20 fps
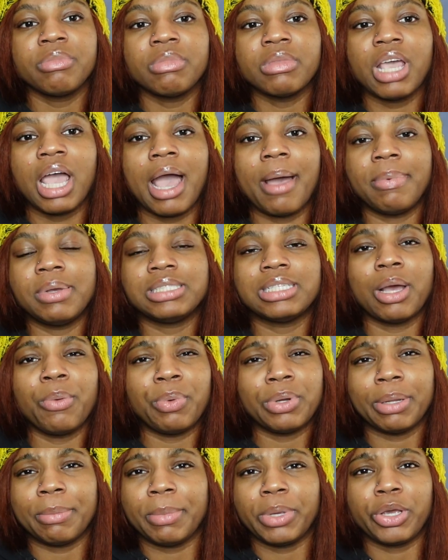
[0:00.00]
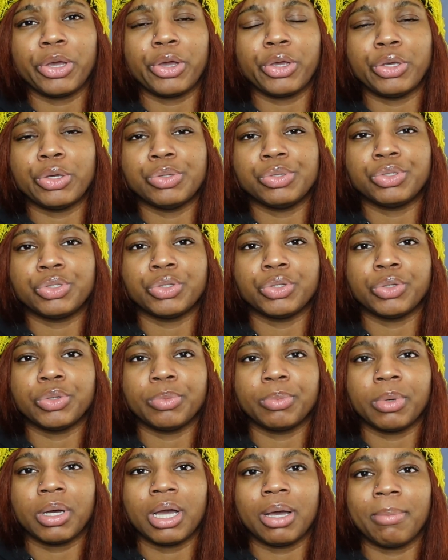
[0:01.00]
how much I want to be on
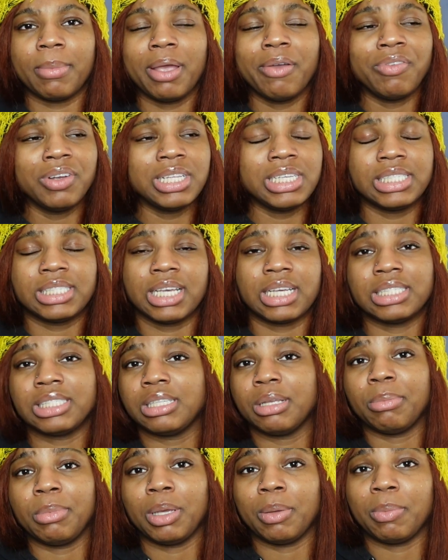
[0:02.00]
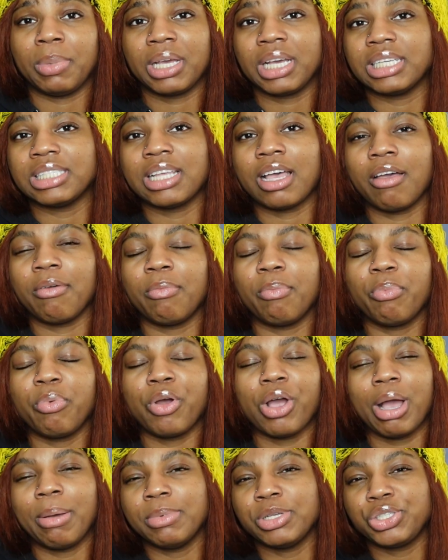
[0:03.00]
YouTube. It really tested me because I
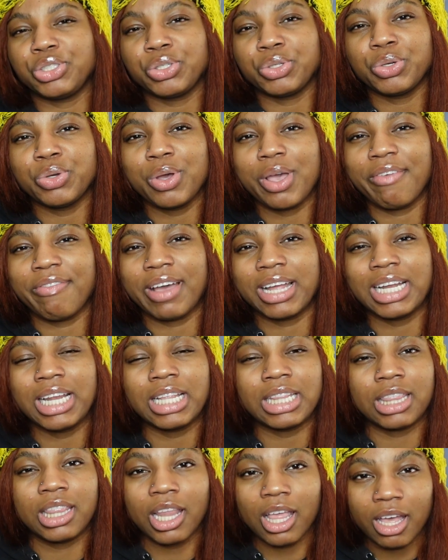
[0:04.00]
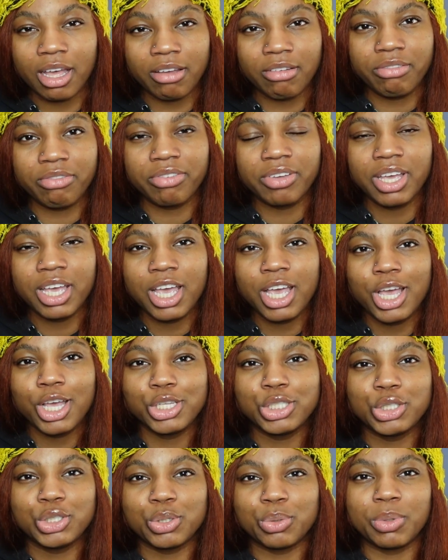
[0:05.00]
promise you, if I didn't love
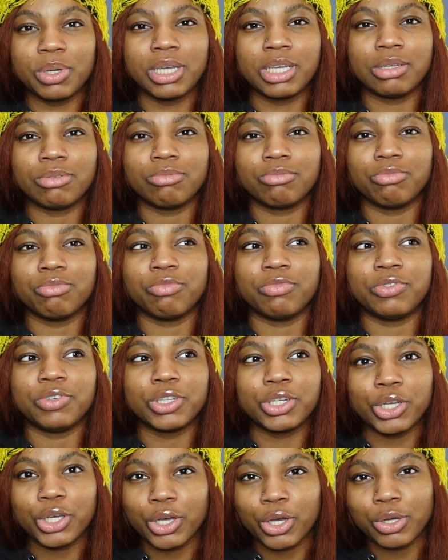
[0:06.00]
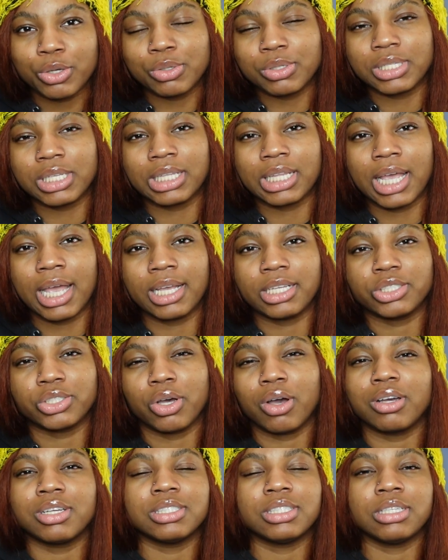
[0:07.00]
doing videos and like
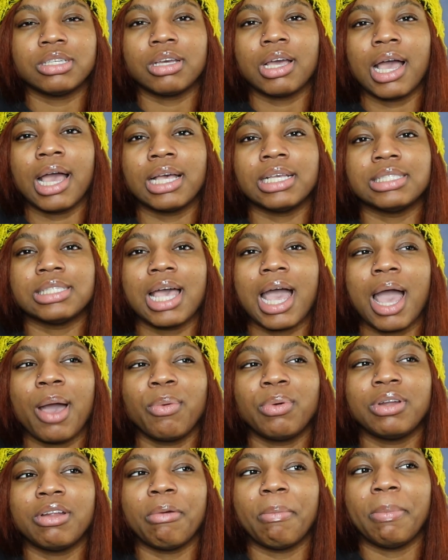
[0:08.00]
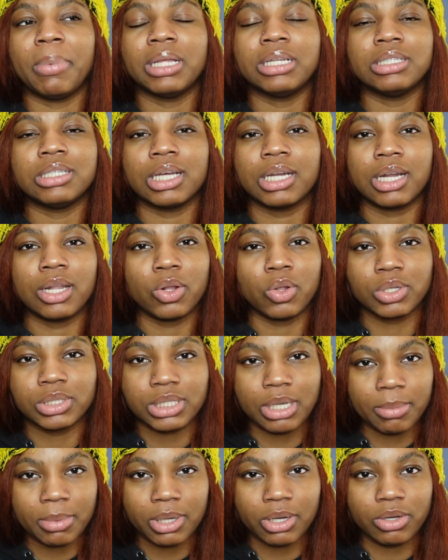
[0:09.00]
talking to you guys, I would have been done a long
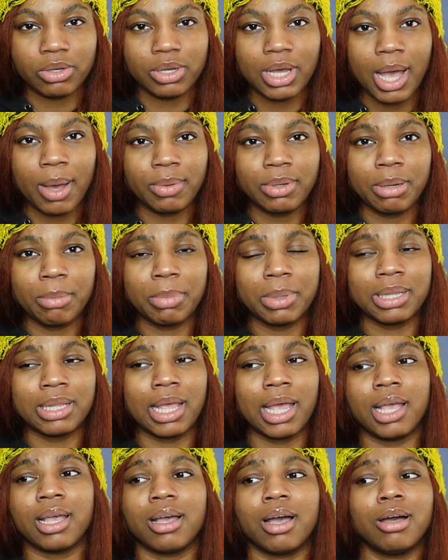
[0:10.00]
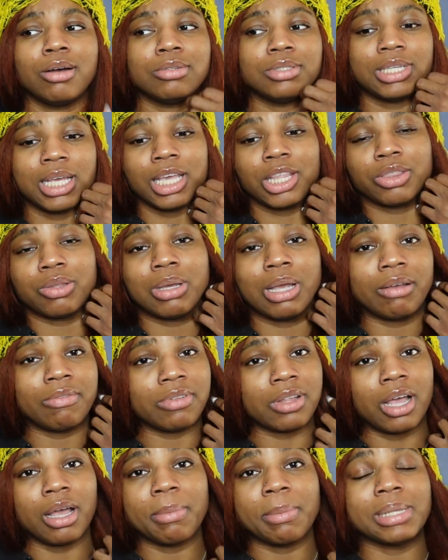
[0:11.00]
time ago. I would have been like, oh, day 3 of
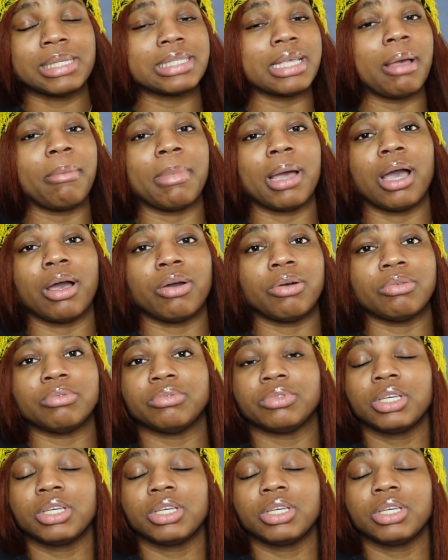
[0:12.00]
Vlogmas, I'm out.